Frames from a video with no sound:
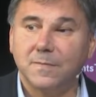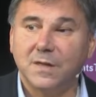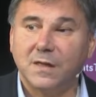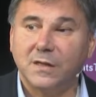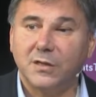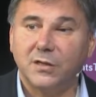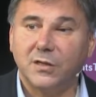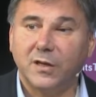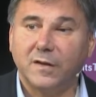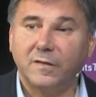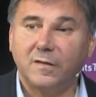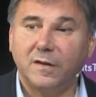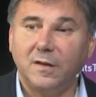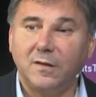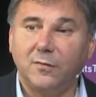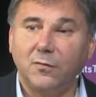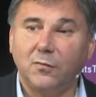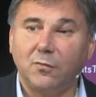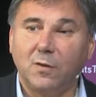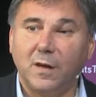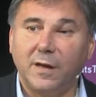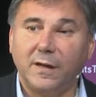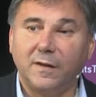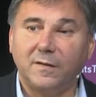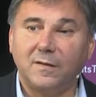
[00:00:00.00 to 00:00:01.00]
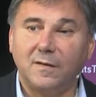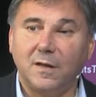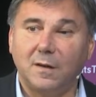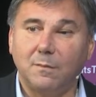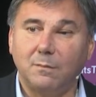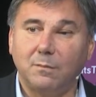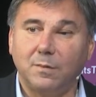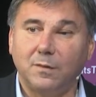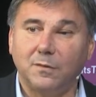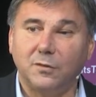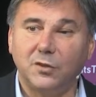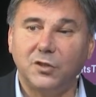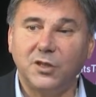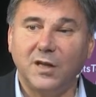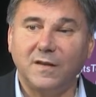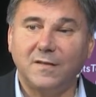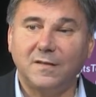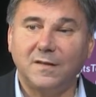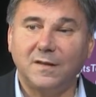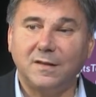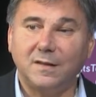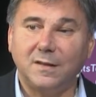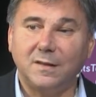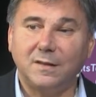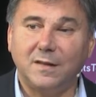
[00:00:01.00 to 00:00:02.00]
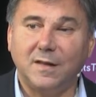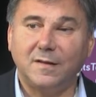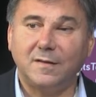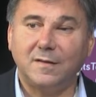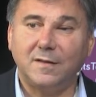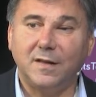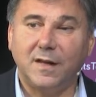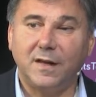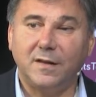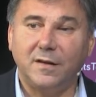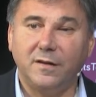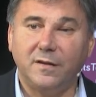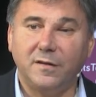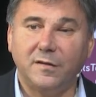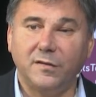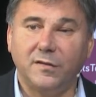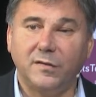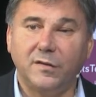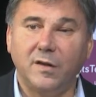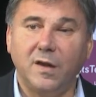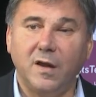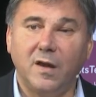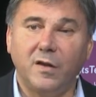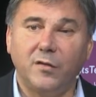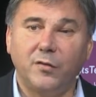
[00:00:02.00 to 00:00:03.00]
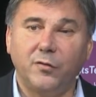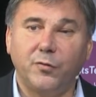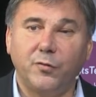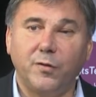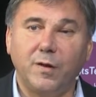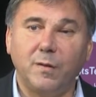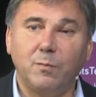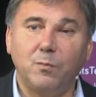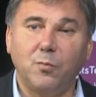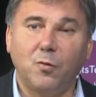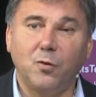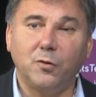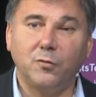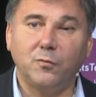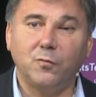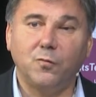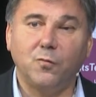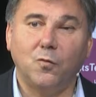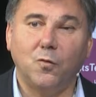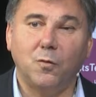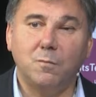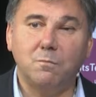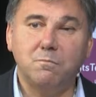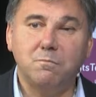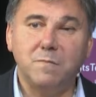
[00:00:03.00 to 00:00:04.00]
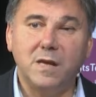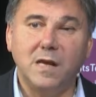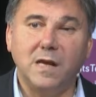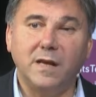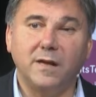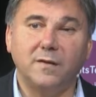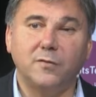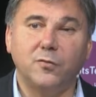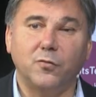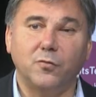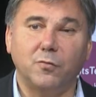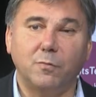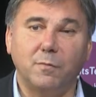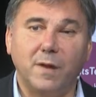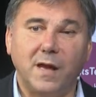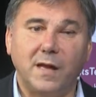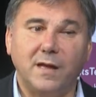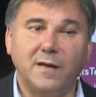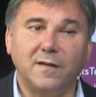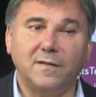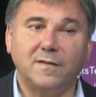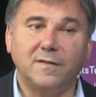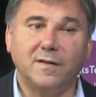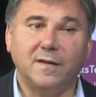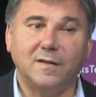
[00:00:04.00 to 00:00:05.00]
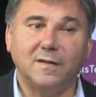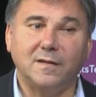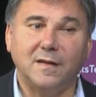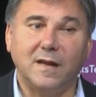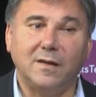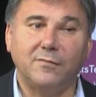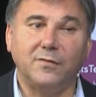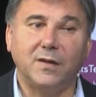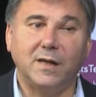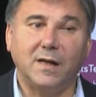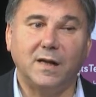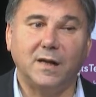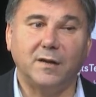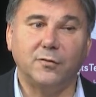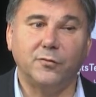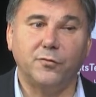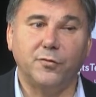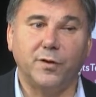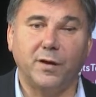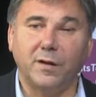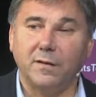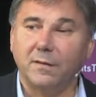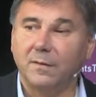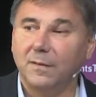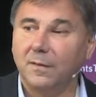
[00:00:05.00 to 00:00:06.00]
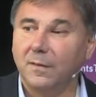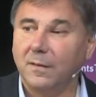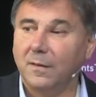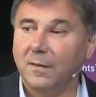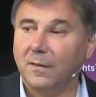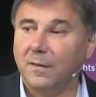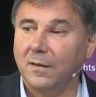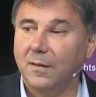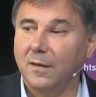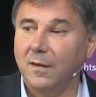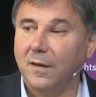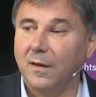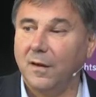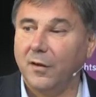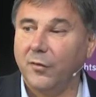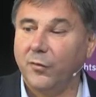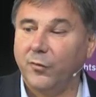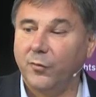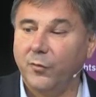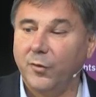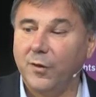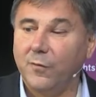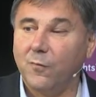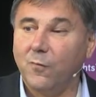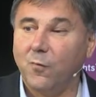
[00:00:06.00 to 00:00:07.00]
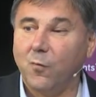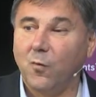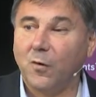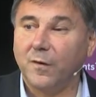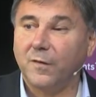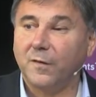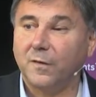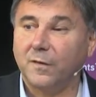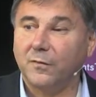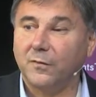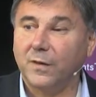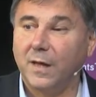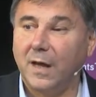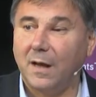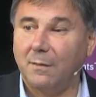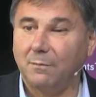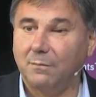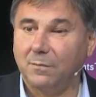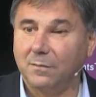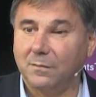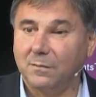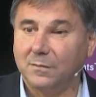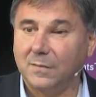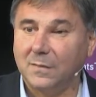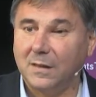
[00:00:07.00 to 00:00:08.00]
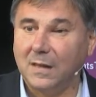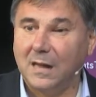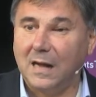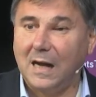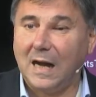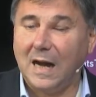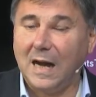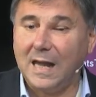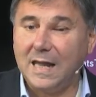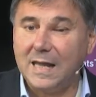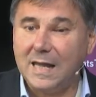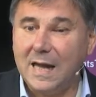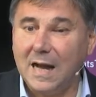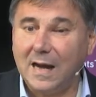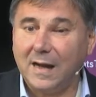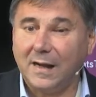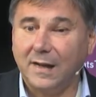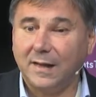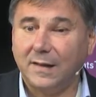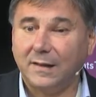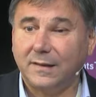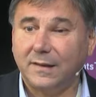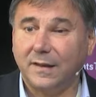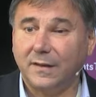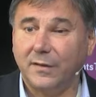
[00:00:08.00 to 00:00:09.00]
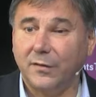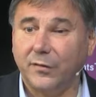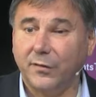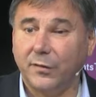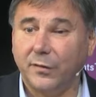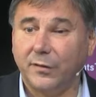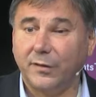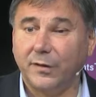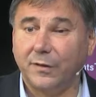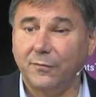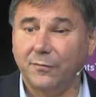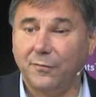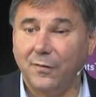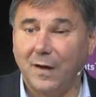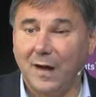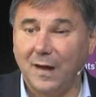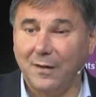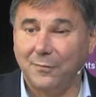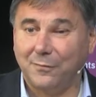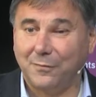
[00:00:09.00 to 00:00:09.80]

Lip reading: Just give you one example. Just in the last 10 years, 3.4 million Romanians have left the country. Three-fourths of them are younger than 35.